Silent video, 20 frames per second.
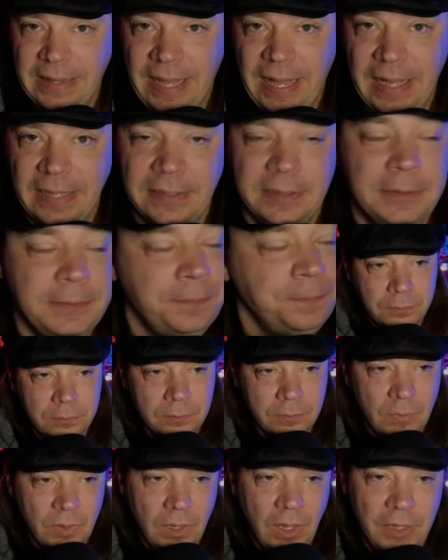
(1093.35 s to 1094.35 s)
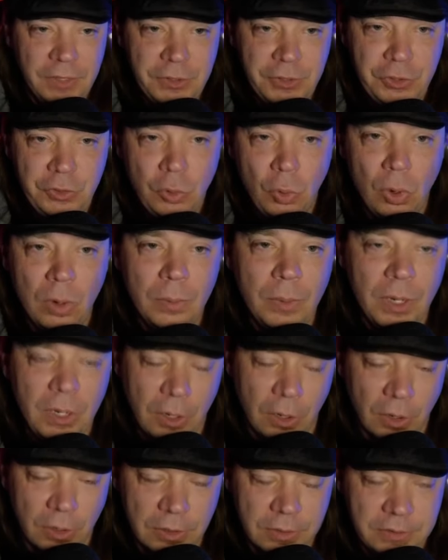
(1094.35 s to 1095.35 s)
that. A storm
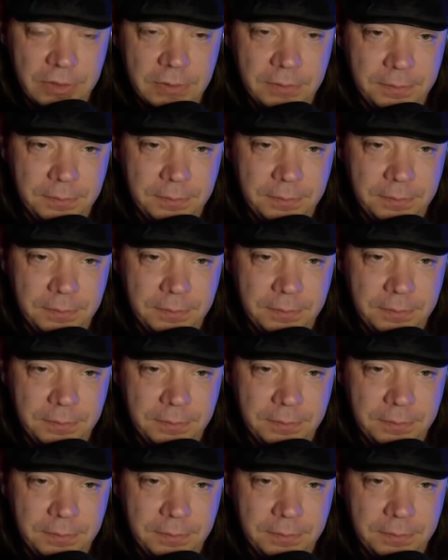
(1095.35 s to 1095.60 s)
occurs,